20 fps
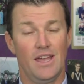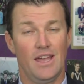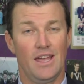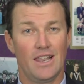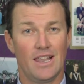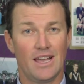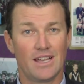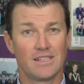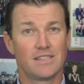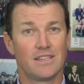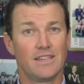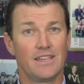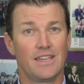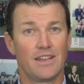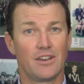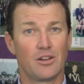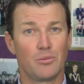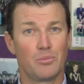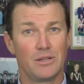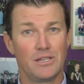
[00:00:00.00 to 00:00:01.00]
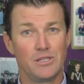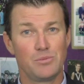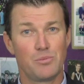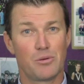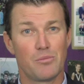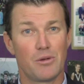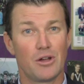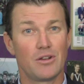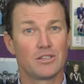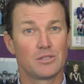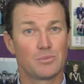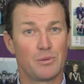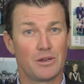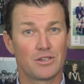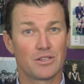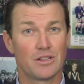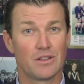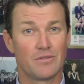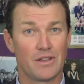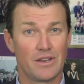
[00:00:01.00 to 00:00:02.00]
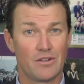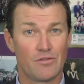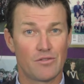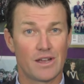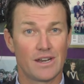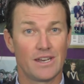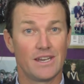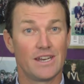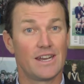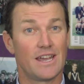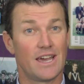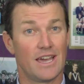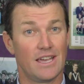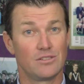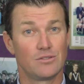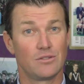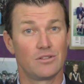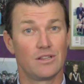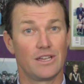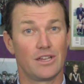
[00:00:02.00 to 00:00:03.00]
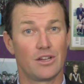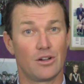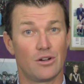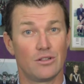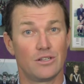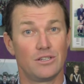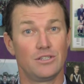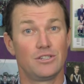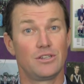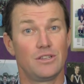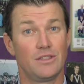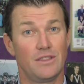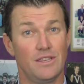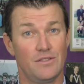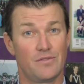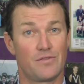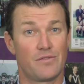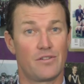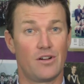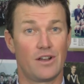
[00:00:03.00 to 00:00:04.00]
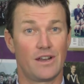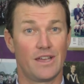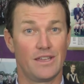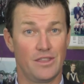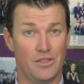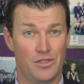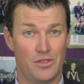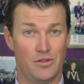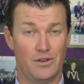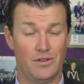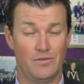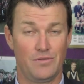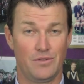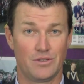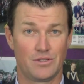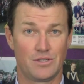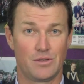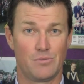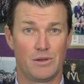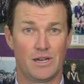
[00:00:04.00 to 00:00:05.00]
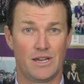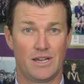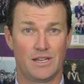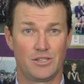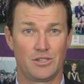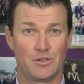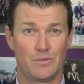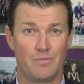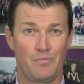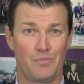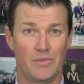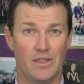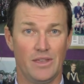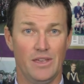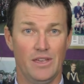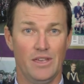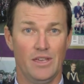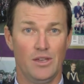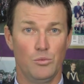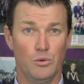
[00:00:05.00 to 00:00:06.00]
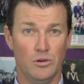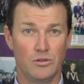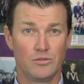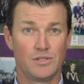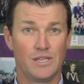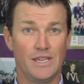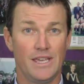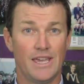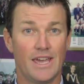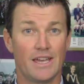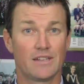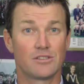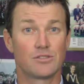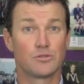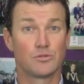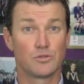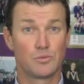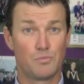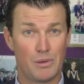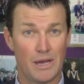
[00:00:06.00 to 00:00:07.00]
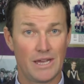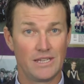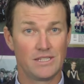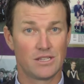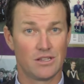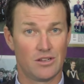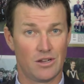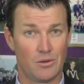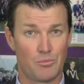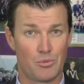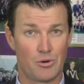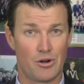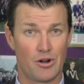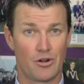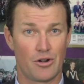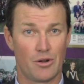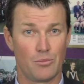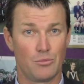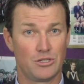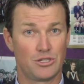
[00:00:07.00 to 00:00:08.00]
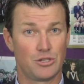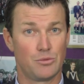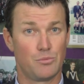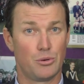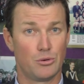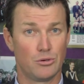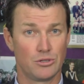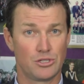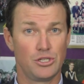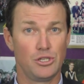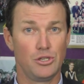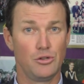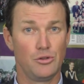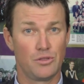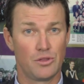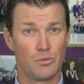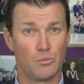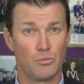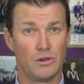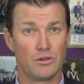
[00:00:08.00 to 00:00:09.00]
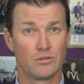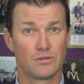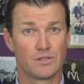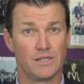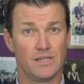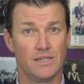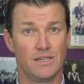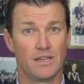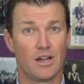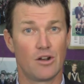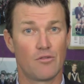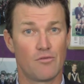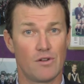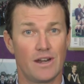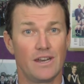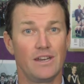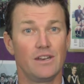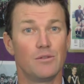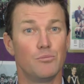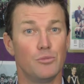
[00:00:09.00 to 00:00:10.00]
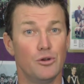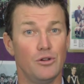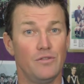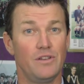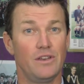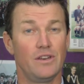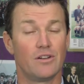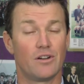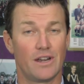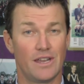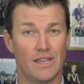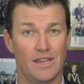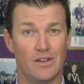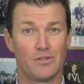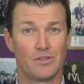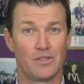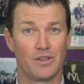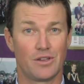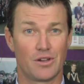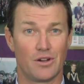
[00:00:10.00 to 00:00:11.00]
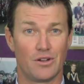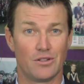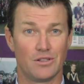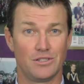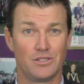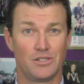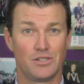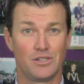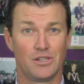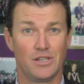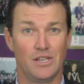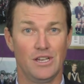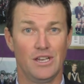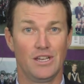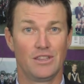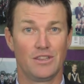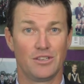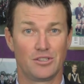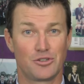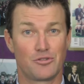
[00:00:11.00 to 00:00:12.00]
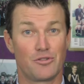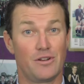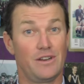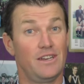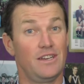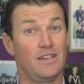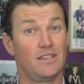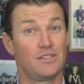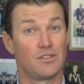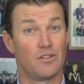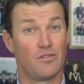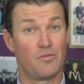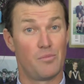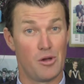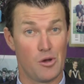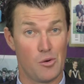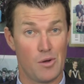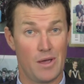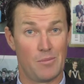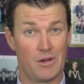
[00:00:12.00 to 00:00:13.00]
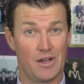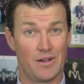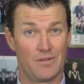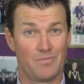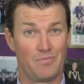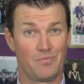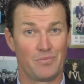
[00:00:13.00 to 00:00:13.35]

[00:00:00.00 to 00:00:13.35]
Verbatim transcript: Lastly, can I please promote a special event running at Hazel Glen College this Friday the 31st of March? Whittlesea Council's Baseline program, which supports youth in Whittlesea, are running a movie night here at the college. The screening is of Moana.